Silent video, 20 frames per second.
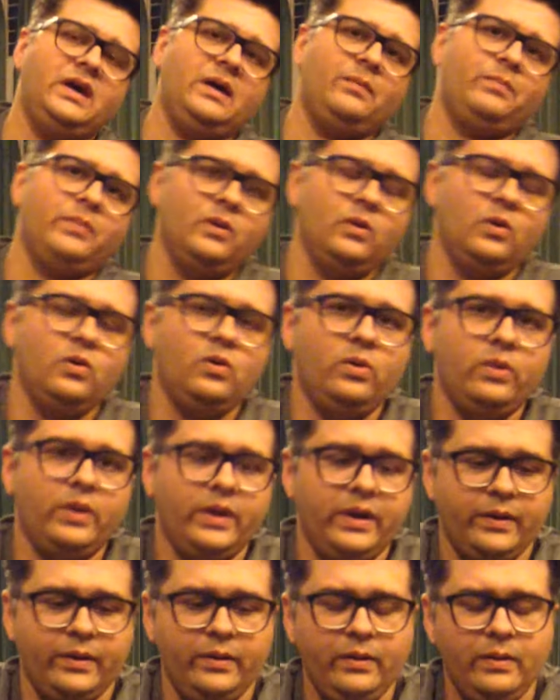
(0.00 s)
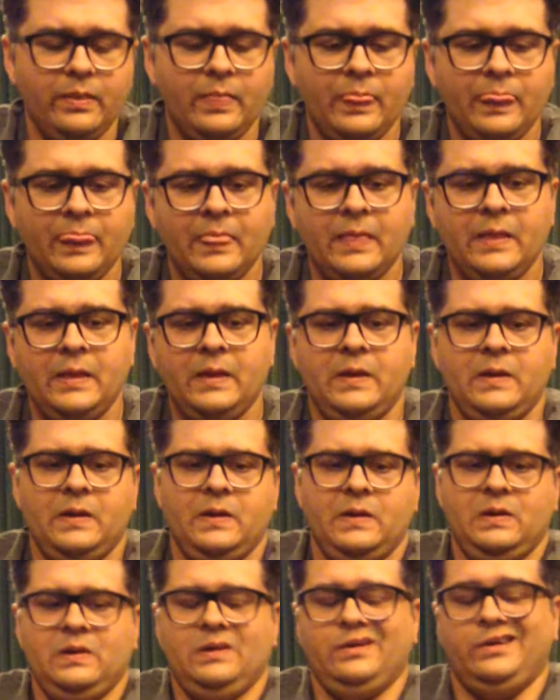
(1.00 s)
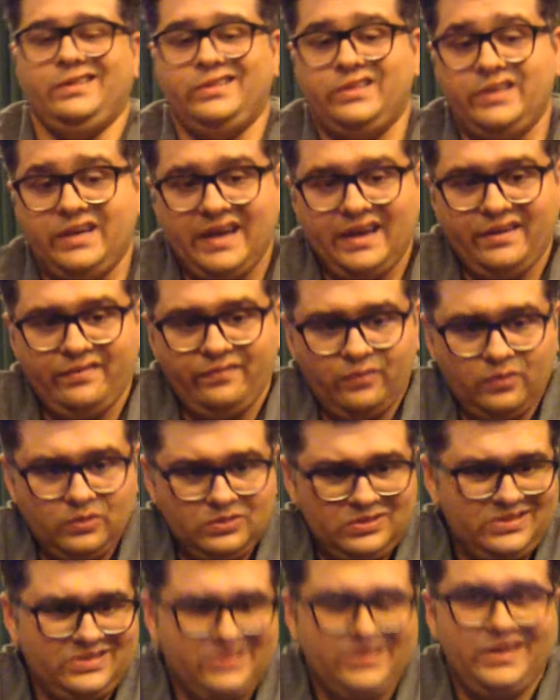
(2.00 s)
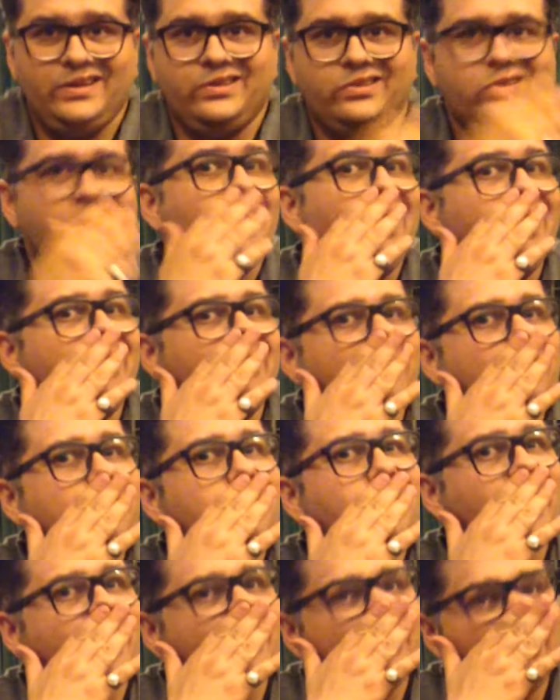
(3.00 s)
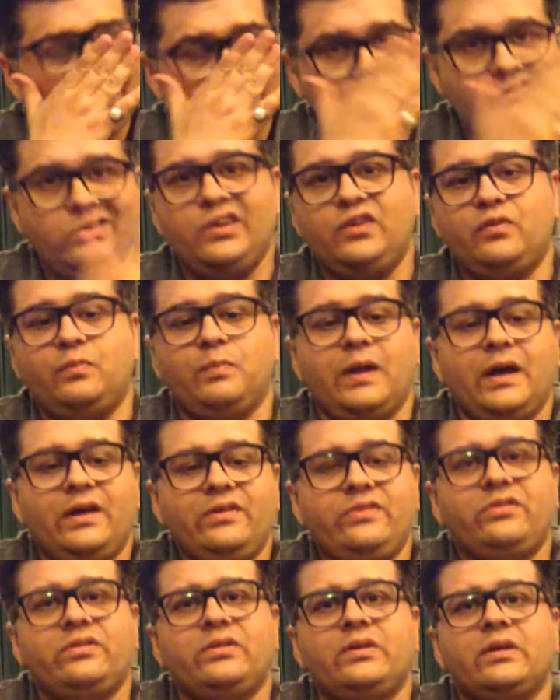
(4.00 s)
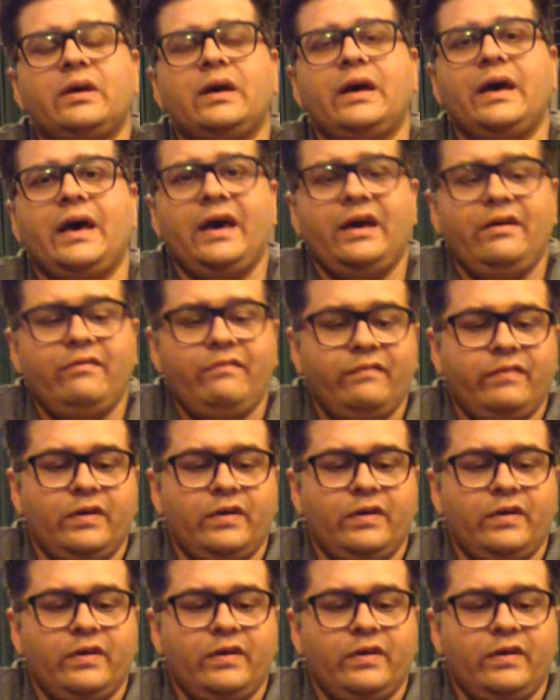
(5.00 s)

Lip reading: Apple logo here. The iPhone 6s and 6s Plus have